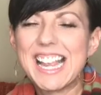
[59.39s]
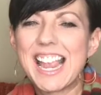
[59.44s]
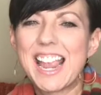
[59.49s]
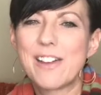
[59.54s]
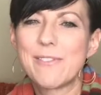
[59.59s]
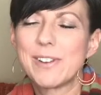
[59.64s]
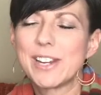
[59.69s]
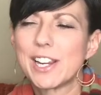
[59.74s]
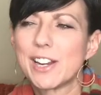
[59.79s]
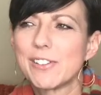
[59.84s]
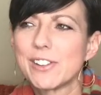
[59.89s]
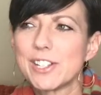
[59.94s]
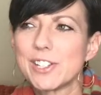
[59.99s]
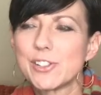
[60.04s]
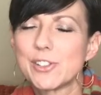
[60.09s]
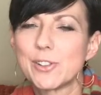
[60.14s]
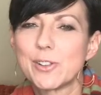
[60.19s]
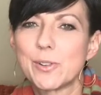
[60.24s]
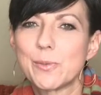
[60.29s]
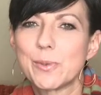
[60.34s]
and we go
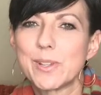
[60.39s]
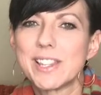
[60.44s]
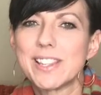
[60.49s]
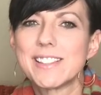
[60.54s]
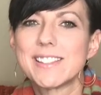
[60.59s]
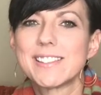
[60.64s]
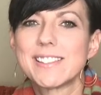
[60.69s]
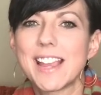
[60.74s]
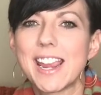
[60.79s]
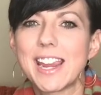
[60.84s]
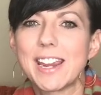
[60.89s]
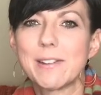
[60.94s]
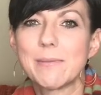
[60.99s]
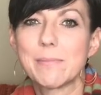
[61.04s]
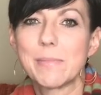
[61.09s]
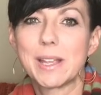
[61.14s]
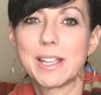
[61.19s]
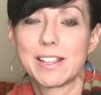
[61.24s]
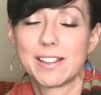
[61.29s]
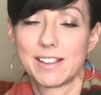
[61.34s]
into it with the
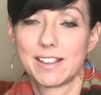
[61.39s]
same,